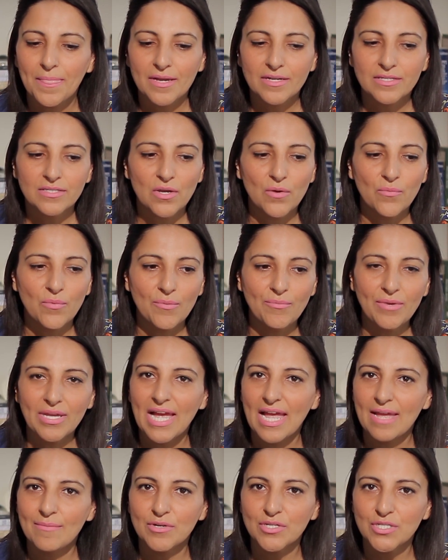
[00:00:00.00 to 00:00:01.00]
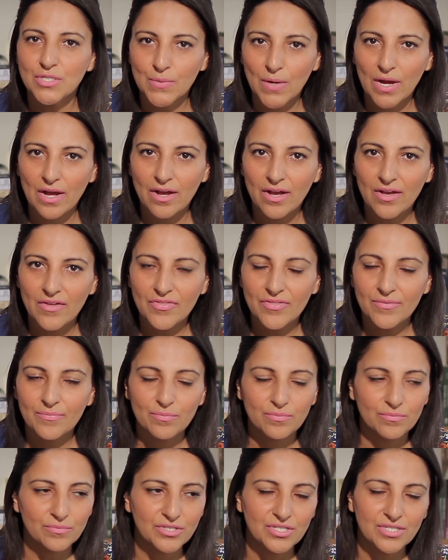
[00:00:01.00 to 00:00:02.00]
So when we came onto Earth,
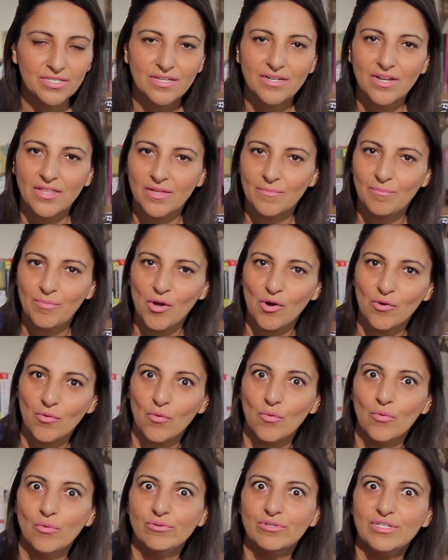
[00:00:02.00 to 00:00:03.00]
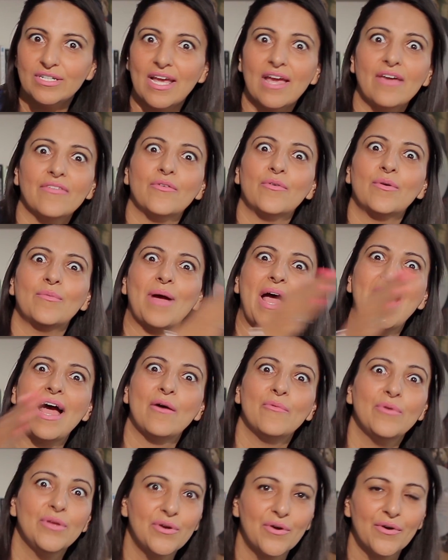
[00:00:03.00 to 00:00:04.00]
which is another blog altogether about
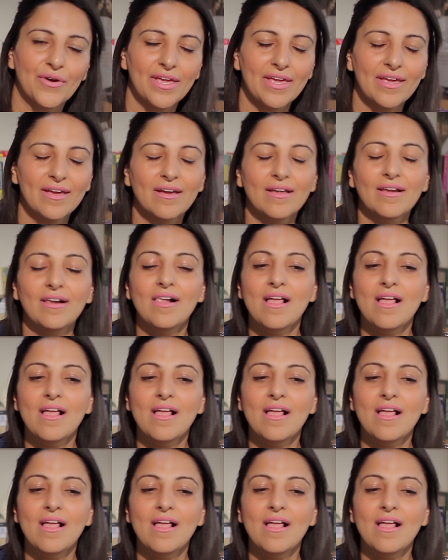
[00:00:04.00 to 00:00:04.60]
how we got here,